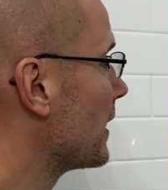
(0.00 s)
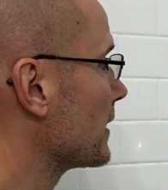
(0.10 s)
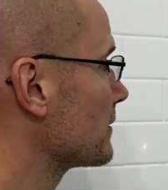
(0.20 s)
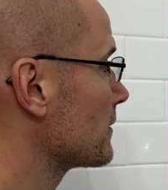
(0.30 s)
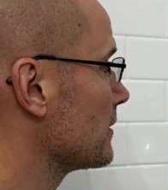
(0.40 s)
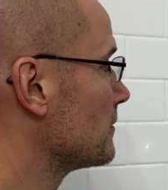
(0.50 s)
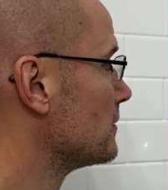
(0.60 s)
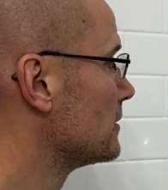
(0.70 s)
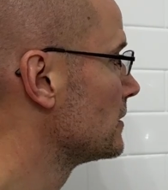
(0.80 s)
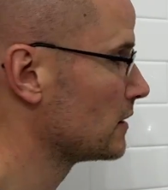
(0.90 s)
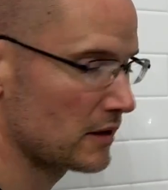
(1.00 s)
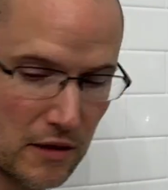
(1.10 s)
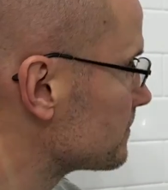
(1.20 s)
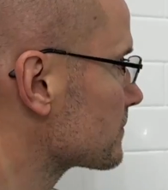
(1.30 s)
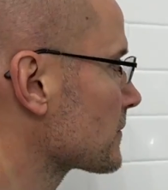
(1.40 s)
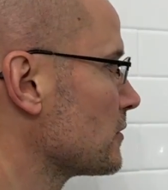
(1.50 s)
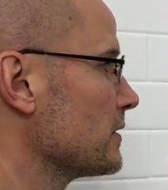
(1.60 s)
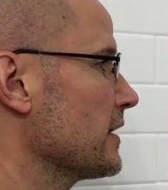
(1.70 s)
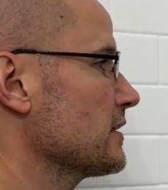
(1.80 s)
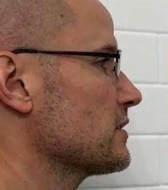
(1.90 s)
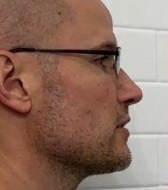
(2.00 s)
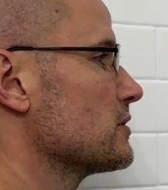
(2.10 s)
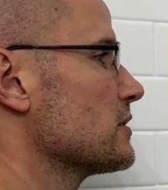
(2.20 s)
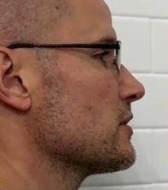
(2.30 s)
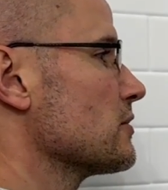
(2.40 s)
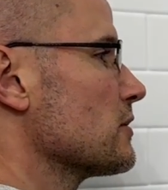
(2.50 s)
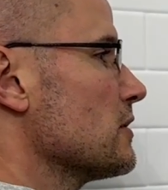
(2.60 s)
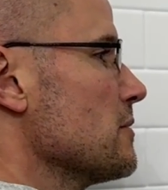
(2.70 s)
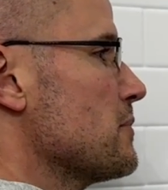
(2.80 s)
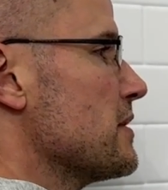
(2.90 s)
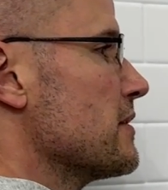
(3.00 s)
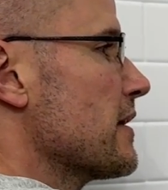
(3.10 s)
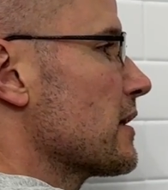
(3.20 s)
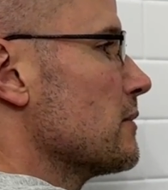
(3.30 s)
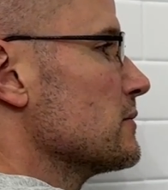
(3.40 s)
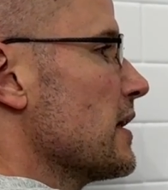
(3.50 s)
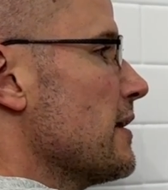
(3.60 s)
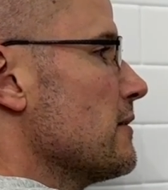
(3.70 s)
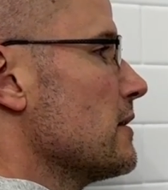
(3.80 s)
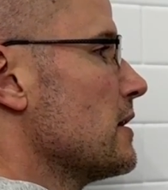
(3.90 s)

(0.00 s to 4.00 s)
I don't know. Well, next there's this little clip here that comes out.